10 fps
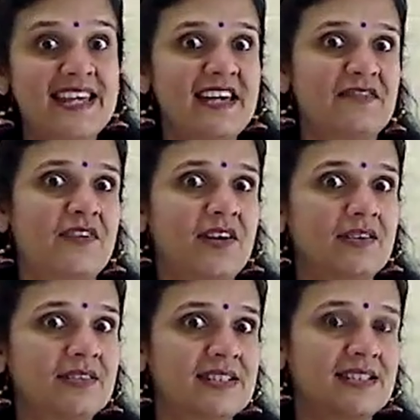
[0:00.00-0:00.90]
They
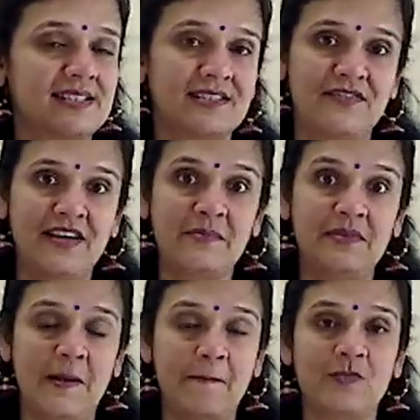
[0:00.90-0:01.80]
found such a
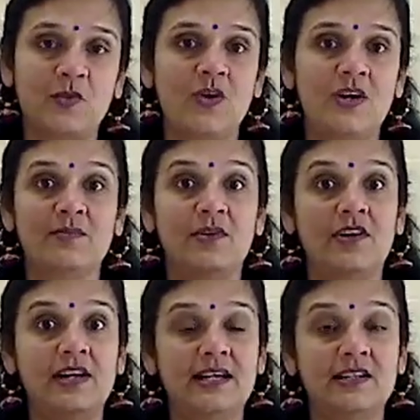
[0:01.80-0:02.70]
family. One
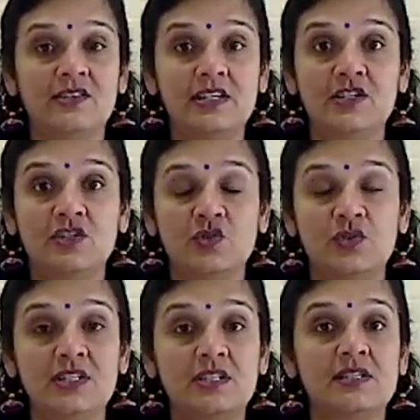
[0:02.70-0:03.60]
boy agreed
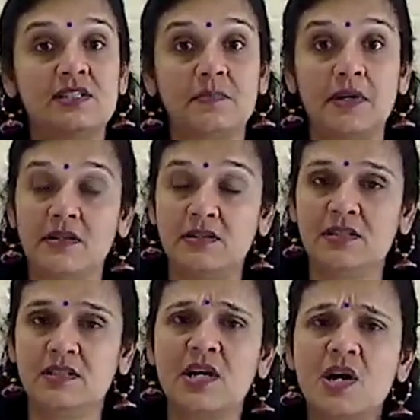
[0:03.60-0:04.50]
to it. His
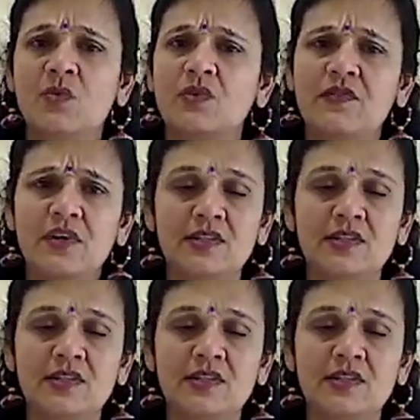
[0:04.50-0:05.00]
parents were